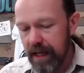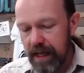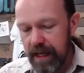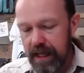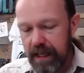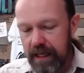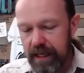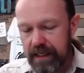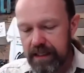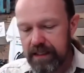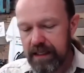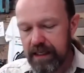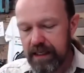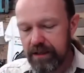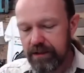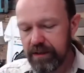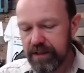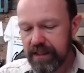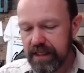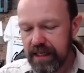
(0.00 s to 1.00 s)
It is
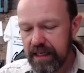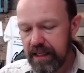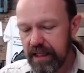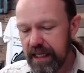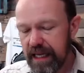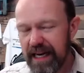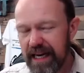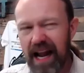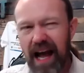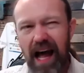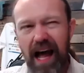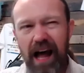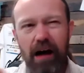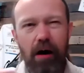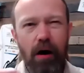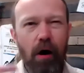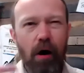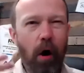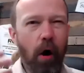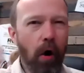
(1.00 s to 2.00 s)
interestingly not
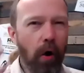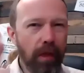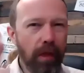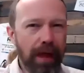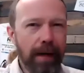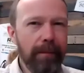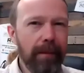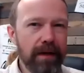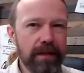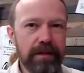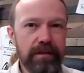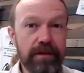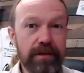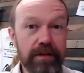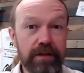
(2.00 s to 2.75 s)
all that much of a